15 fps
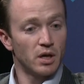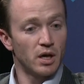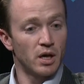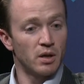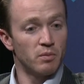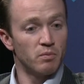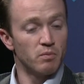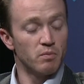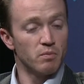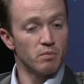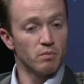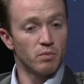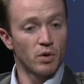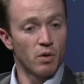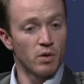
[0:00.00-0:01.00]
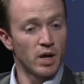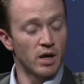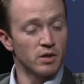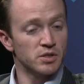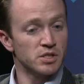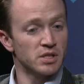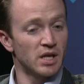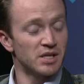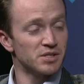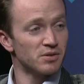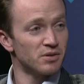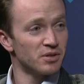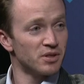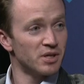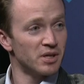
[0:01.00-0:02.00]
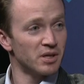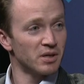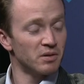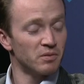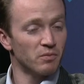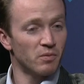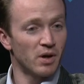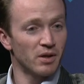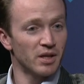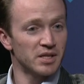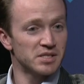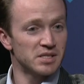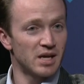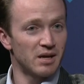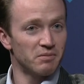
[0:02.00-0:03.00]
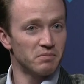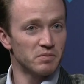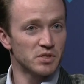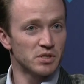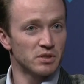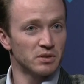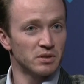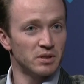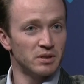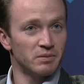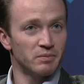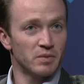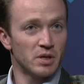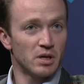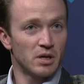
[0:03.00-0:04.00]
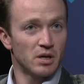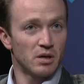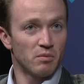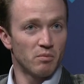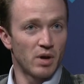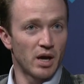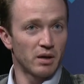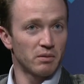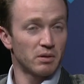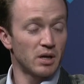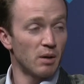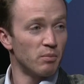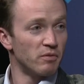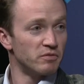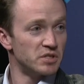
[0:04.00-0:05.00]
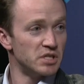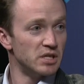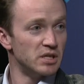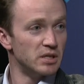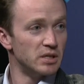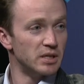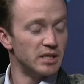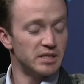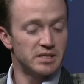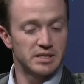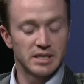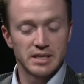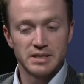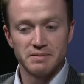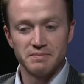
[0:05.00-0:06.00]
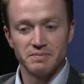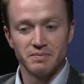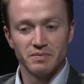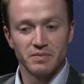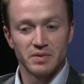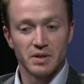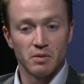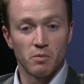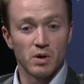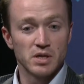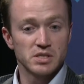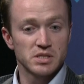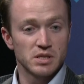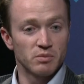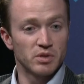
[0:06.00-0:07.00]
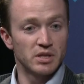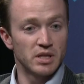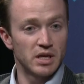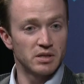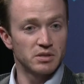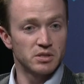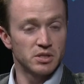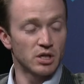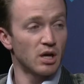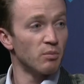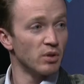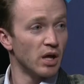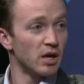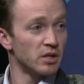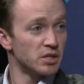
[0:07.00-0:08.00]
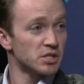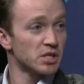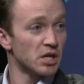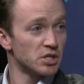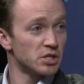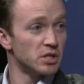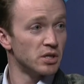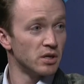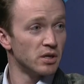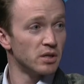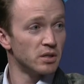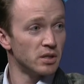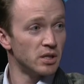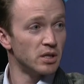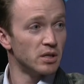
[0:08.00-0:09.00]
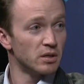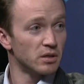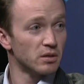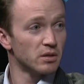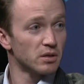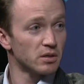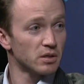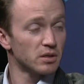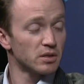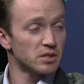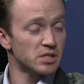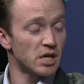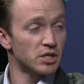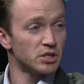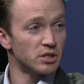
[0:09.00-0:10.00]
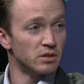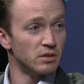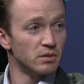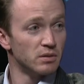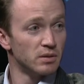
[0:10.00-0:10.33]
and pronouns and that sort of thing. And while that's not certainly my cup of tea, it um, it was something that took up a lot of discussion during the session.